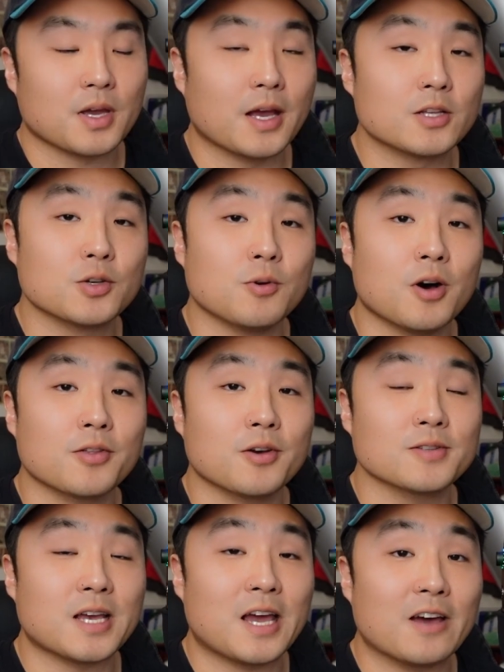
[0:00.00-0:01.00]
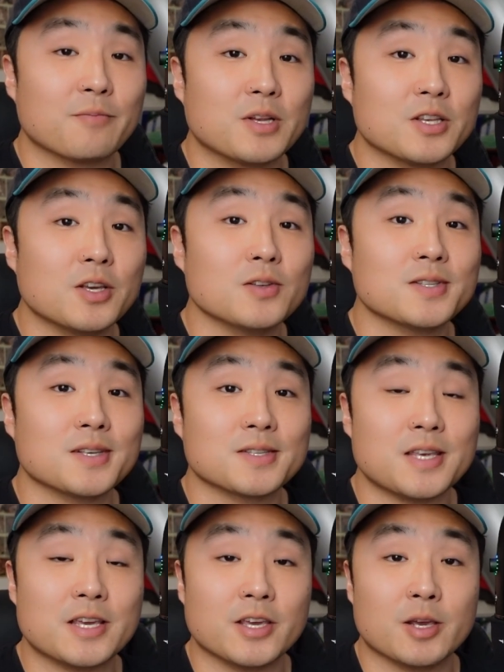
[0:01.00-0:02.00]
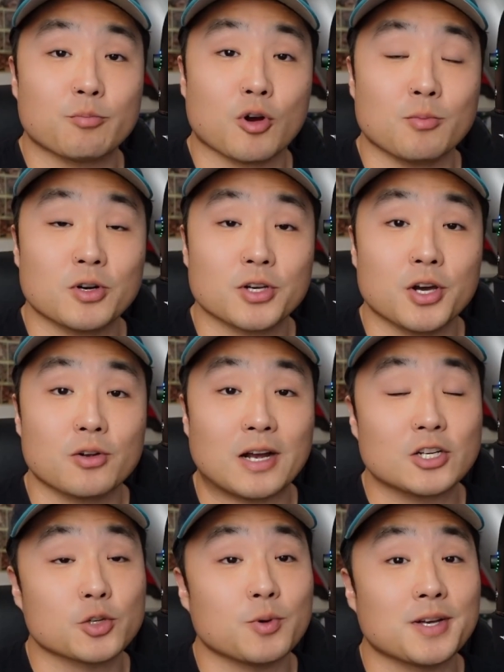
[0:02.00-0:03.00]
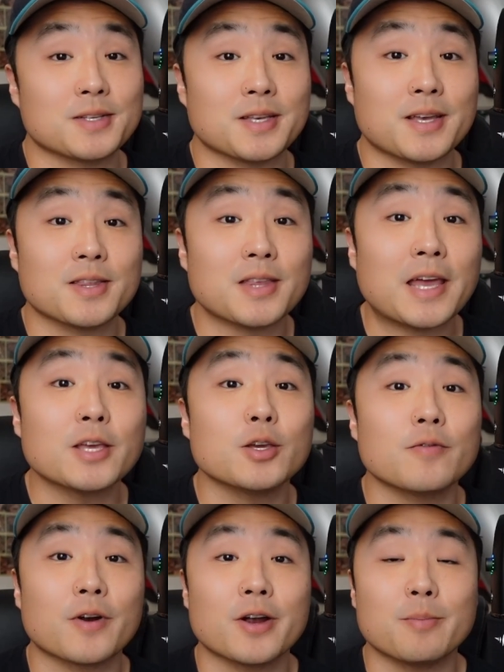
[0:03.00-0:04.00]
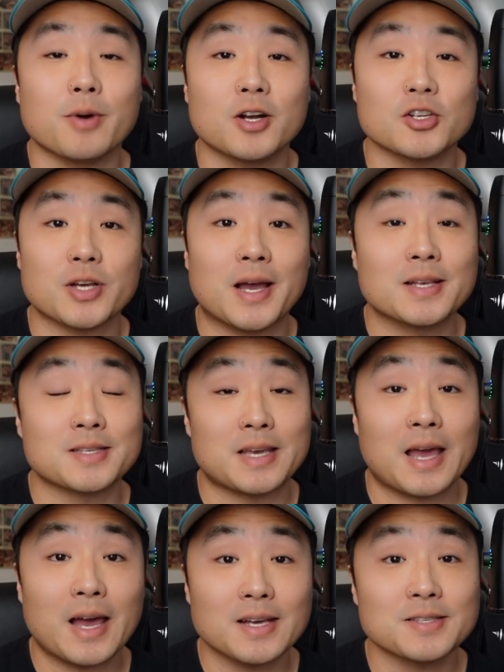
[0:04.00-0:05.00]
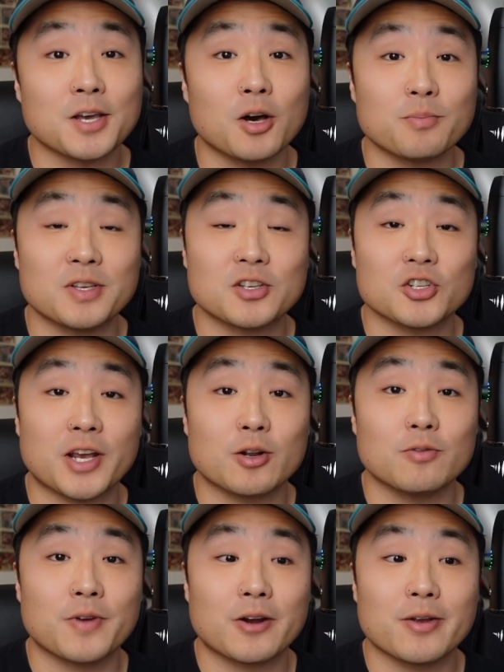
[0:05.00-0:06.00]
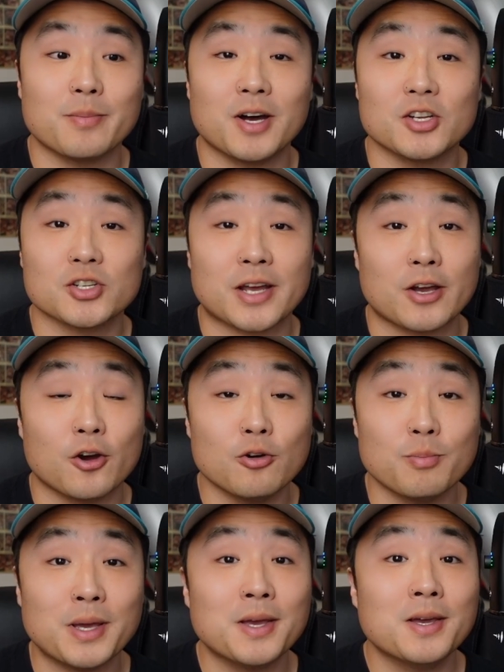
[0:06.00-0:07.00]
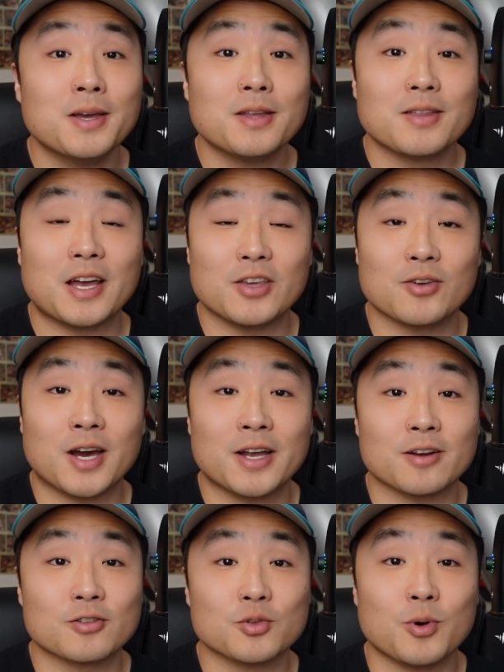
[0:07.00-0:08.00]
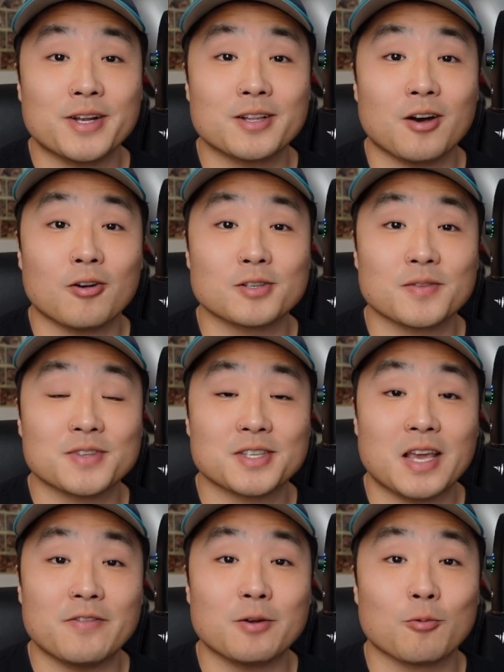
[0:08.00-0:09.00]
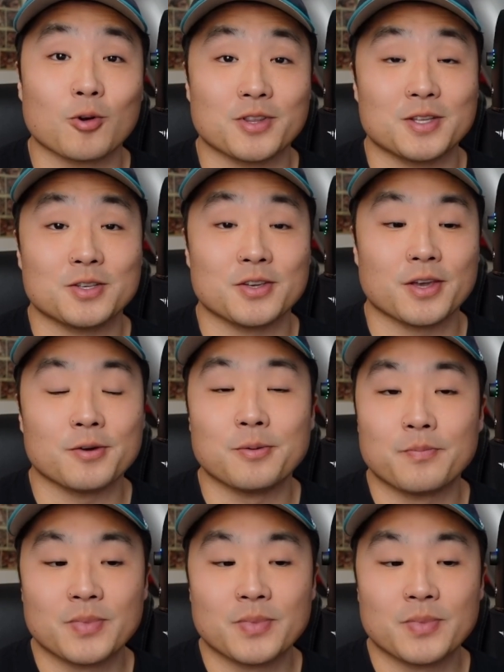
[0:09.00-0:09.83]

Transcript: And to all those that have been using the SeatGeek promo code, I just want to say thank you very much, as it has helped this channel very much, and I hope that you got your $20 of saving worth it to you.